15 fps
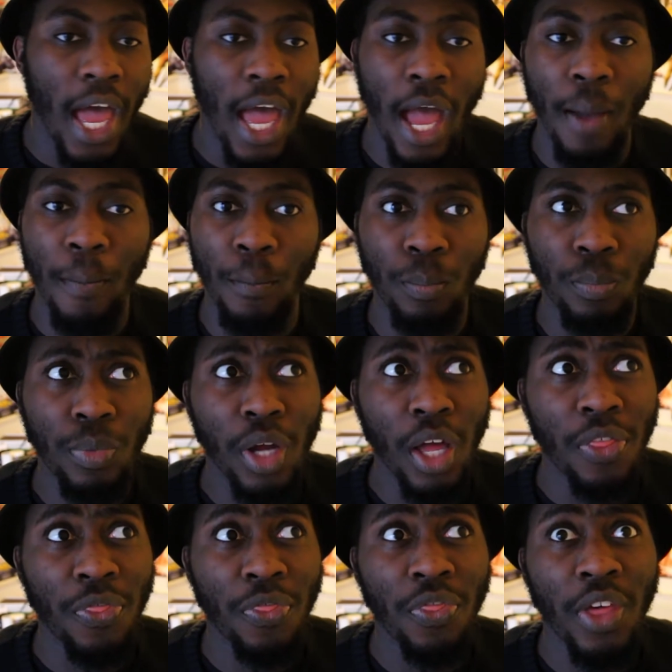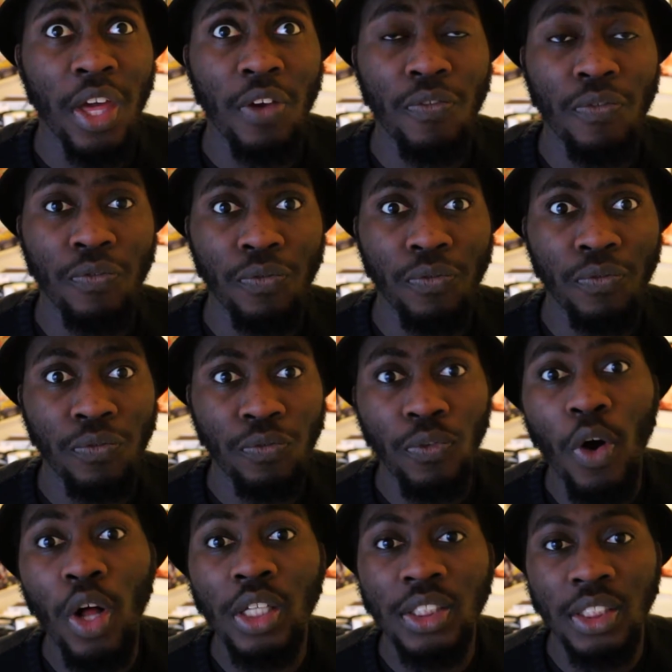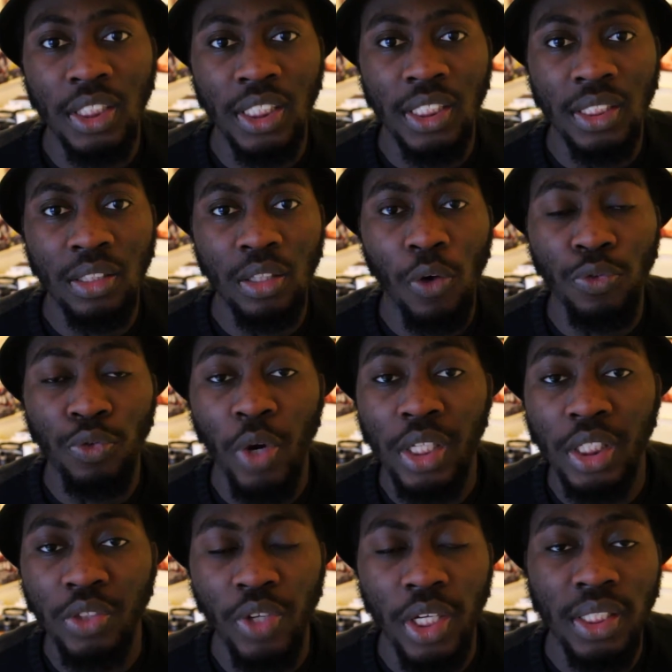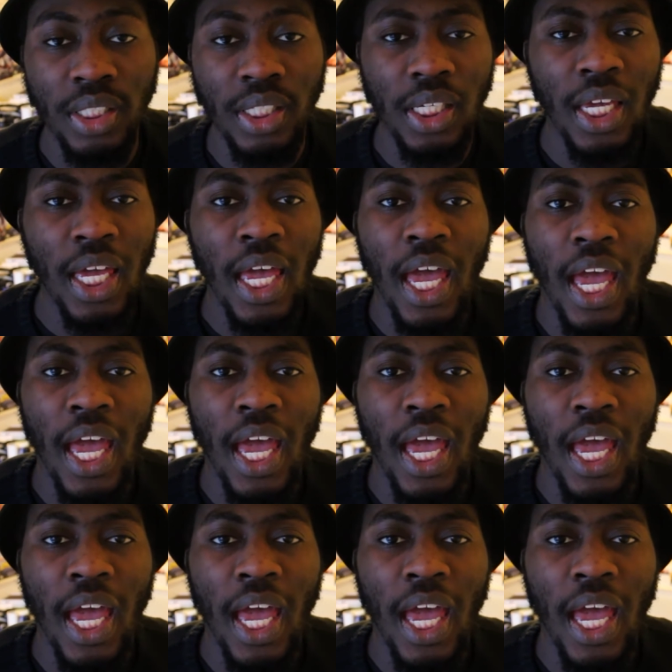I think, fall season of 2020,